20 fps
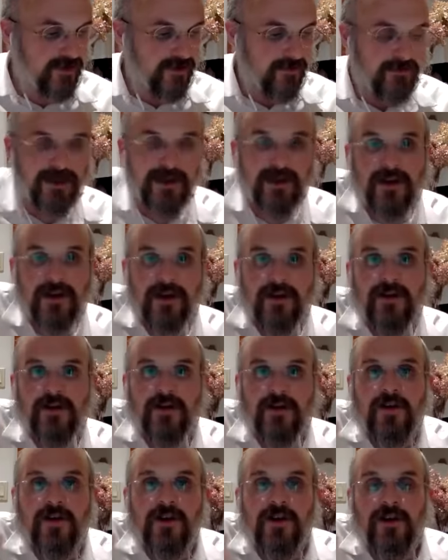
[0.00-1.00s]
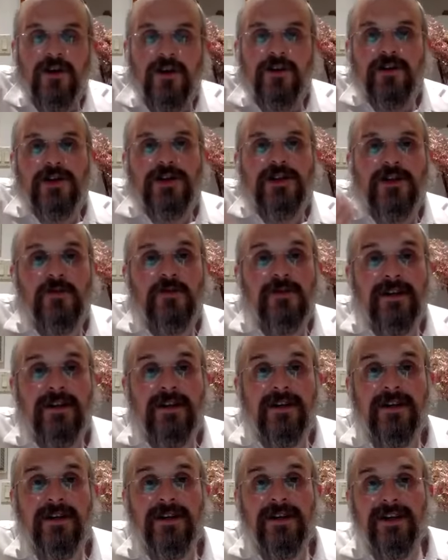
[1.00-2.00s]
Meaning, you're
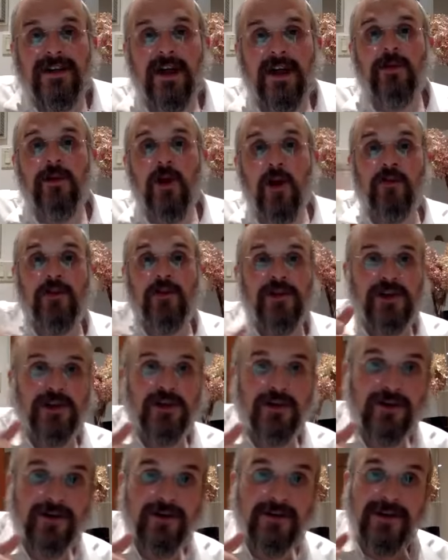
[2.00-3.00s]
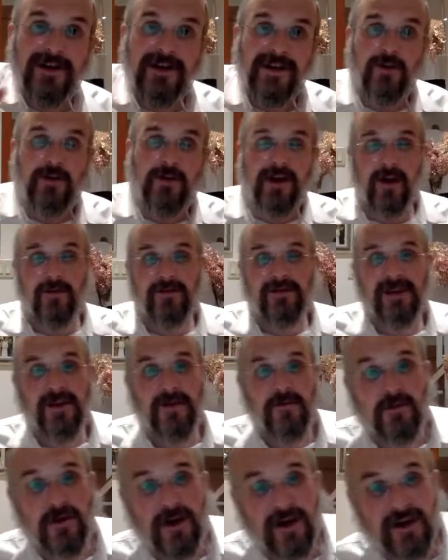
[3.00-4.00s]
assuming that we know for sure that when it comes to the
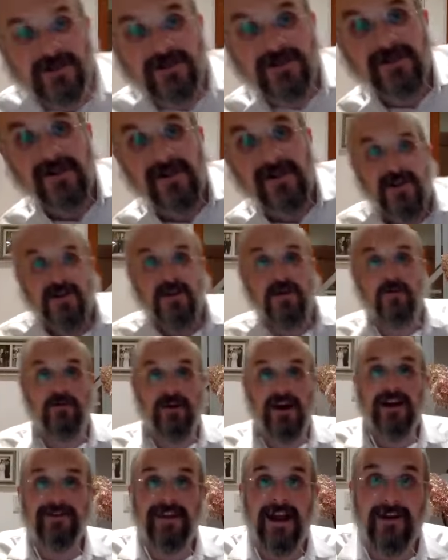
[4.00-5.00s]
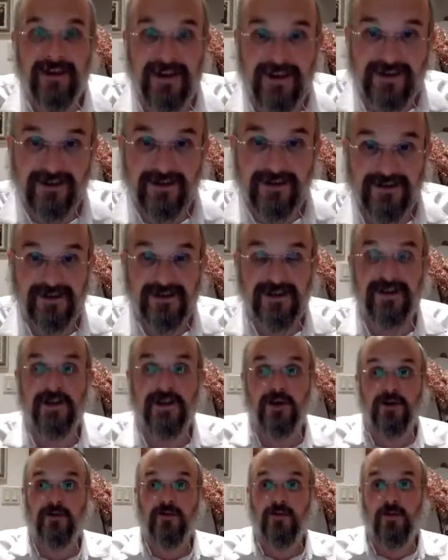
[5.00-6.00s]
bricks, the breakdown is
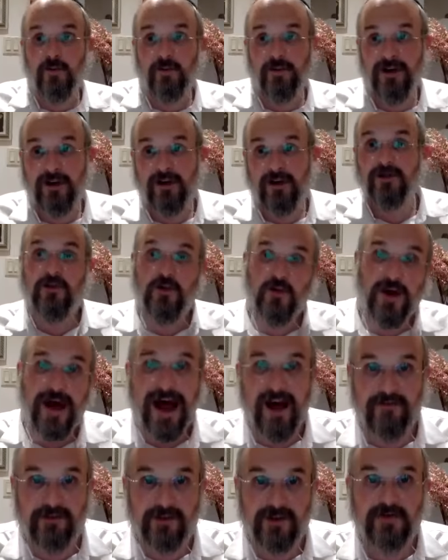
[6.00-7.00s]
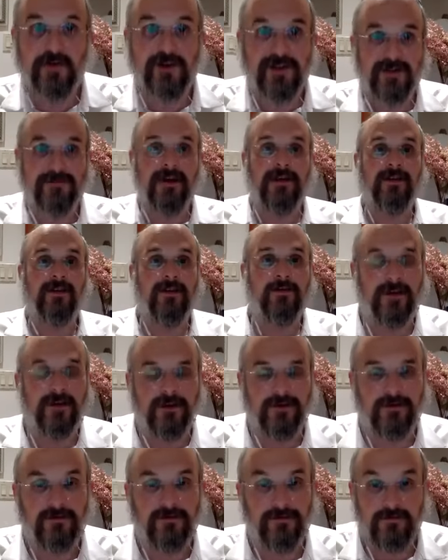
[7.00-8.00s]
either a full brick or two half bricks with cement in the
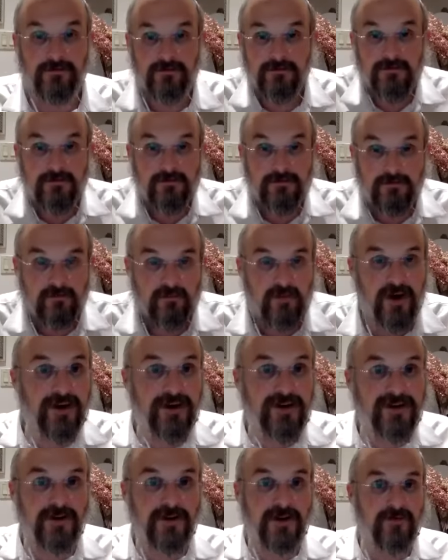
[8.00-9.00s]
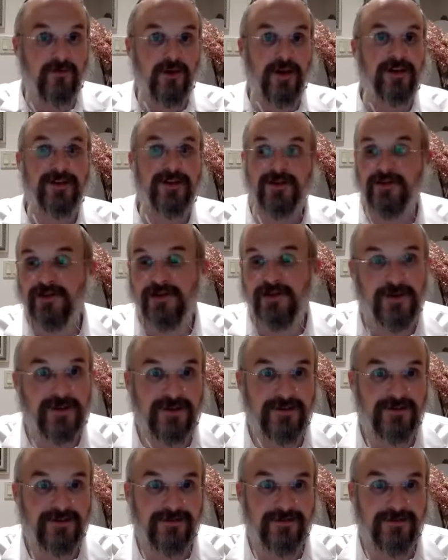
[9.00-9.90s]
middle. Why are you so, why are you so sure?